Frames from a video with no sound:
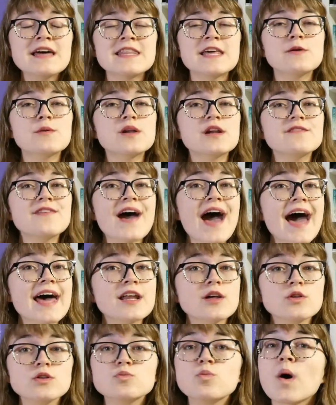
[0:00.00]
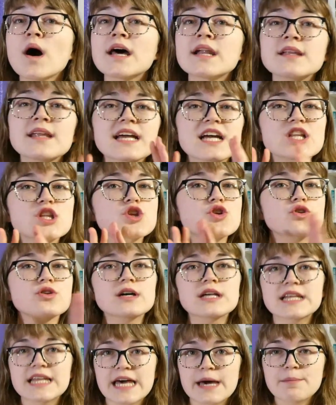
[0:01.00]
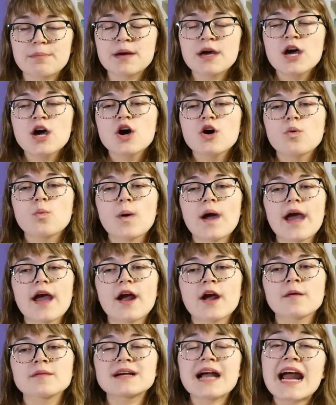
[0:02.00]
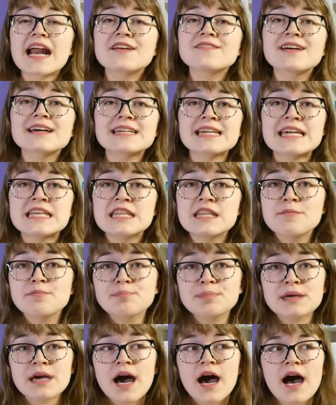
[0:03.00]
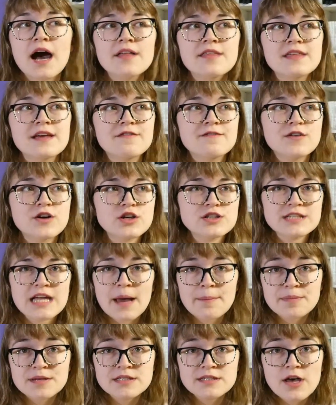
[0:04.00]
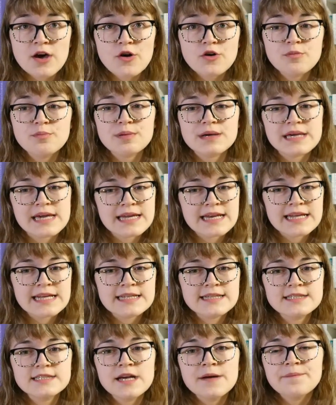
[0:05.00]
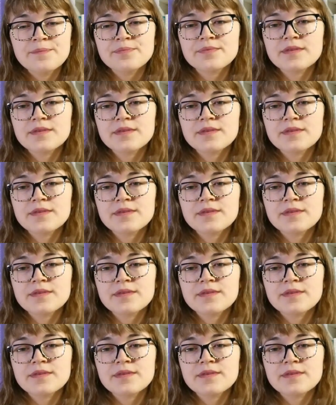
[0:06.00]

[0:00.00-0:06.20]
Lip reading: they would have had a little clip where, kind of like in the first episode, Beginnings,